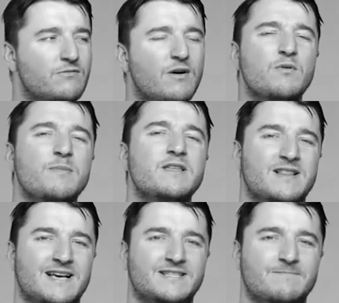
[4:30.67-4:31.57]
what would be the
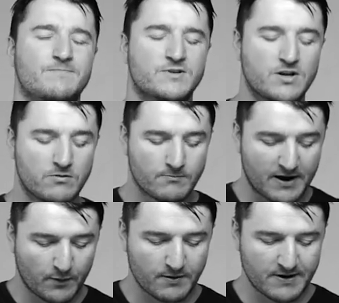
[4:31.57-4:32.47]
lesson? So
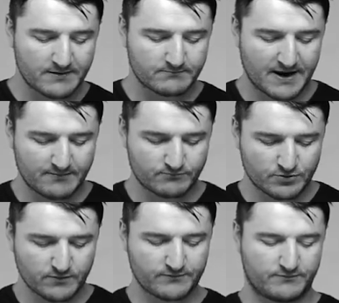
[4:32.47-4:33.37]
my
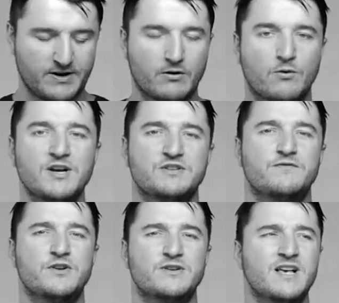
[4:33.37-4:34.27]
sort of, you know, question
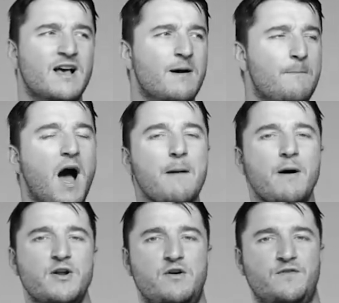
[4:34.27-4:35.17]
for you is, pop
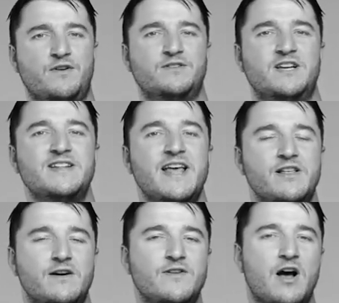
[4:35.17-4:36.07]
on over to
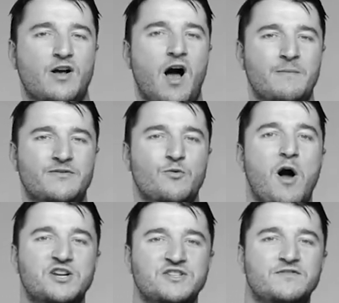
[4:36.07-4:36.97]
thedailylove.com. If you're
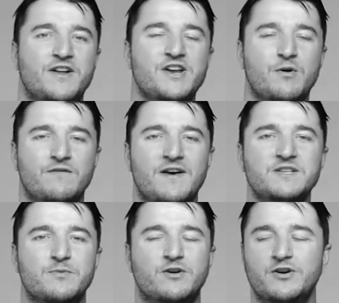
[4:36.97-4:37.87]
watching this video on
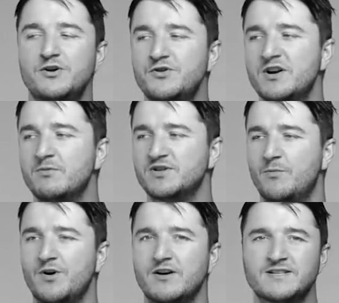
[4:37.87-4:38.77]
Facebook or YouTube or
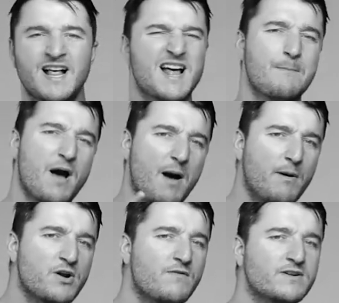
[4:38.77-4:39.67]
somewhere else, pop
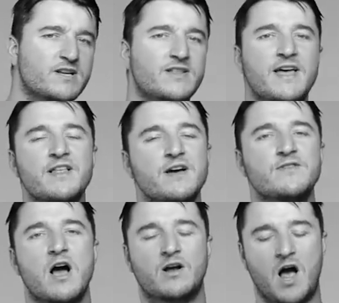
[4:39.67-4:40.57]
on over to
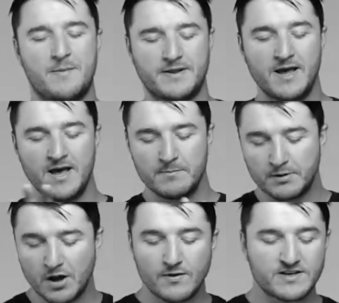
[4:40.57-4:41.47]
thedailylove.com, and
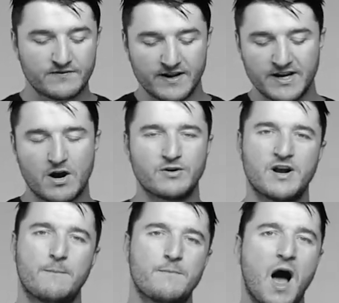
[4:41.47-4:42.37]
below this video, you
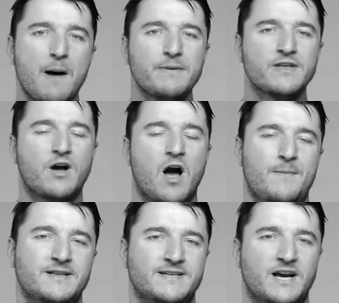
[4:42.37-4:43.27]
know, hop in the
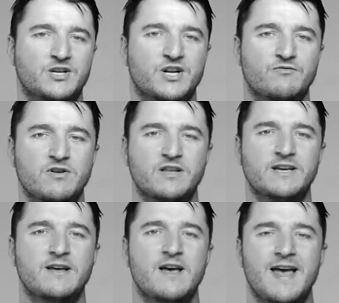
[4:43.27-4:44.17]
comment section and
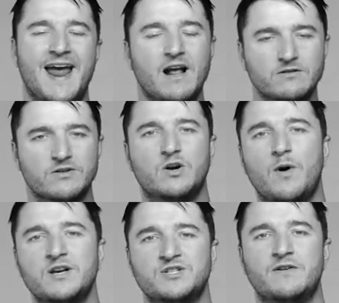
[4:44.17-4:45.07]
really answer the
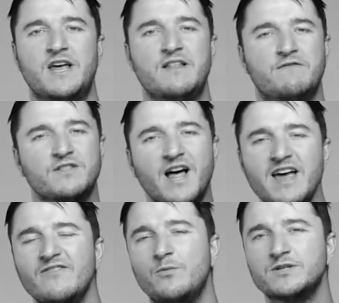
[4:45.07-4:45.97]
question. If
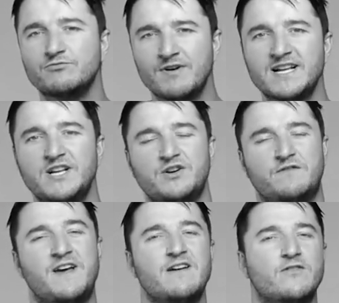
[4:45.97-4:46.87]
life was rigged in your
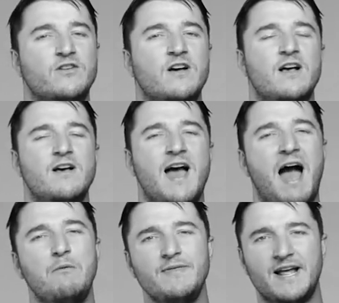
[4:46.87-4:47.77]
favor,
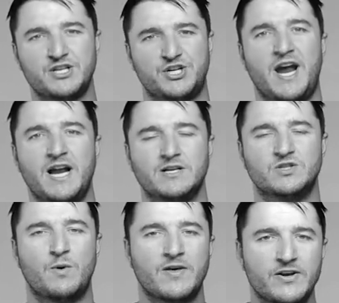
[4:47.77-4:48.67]
how would that change
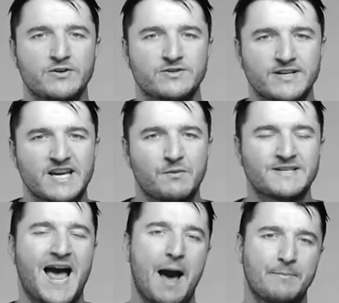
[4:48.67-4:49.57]
the way that you see
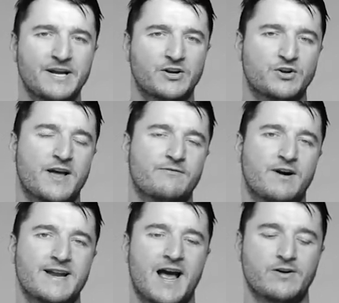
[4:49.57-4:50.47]
what's happening in your life
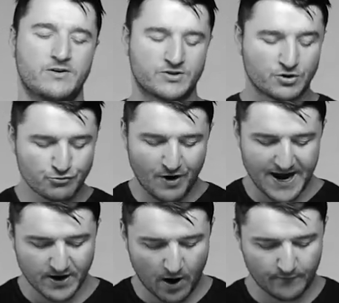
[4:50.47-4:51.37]
right now? You know, there's a
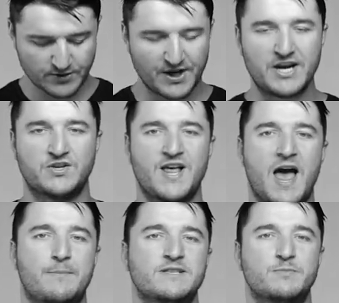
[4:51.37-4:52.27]
great conversation that
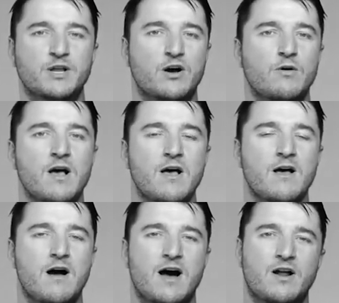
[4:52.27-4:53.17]
happens below
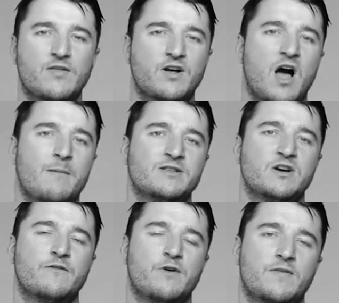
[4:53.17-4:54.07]
on all the comments
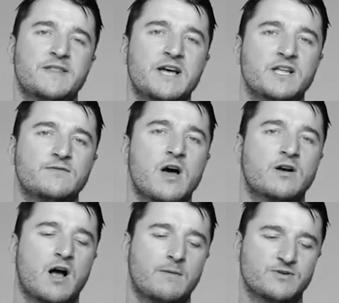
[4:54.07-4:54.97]
over on
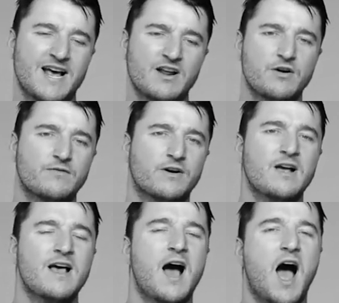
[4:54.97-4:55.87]
thedailylove.com. So head on over,
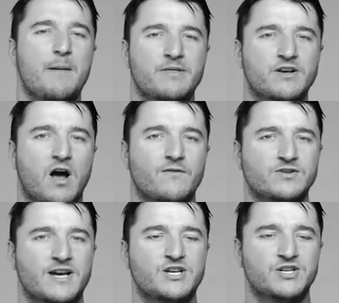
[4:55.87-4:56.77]
hop in the
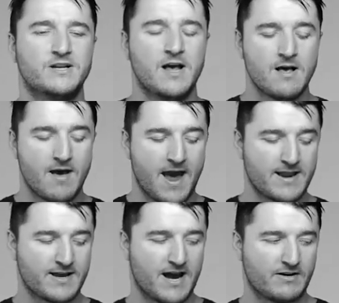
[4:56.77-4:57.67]
conversation,
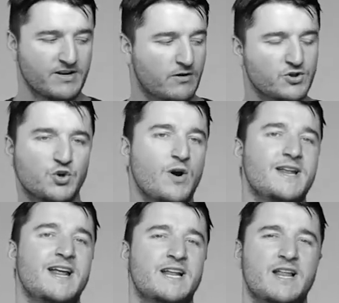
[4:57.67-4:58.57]
and you know,
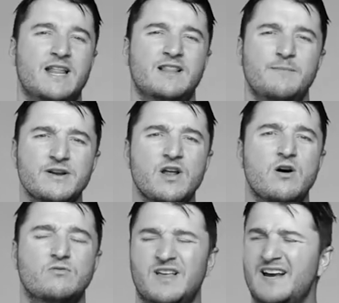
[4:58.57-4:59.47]
join in and let me
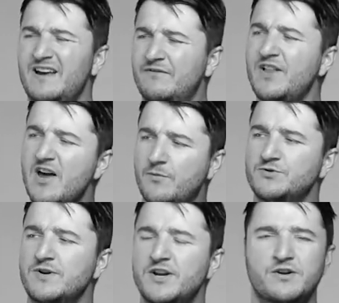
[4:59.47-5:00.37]
know, like, if life
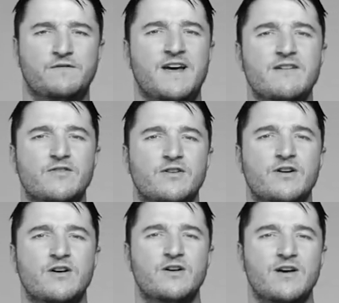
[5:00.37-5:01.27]
was rigged in your
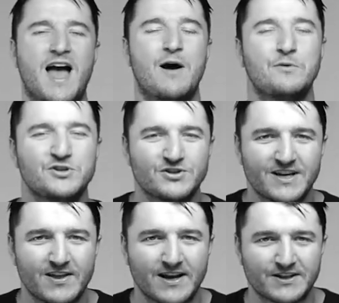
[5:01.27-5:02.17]
favor, How would you
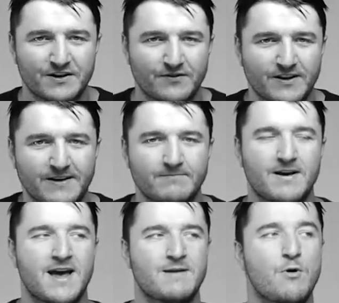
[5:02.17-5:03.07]
see things differently?
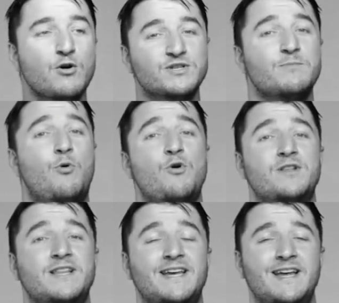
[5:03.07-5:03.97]
And most
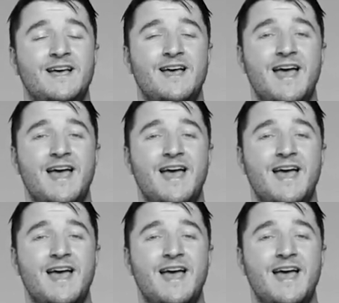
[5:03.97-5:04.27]
importantly,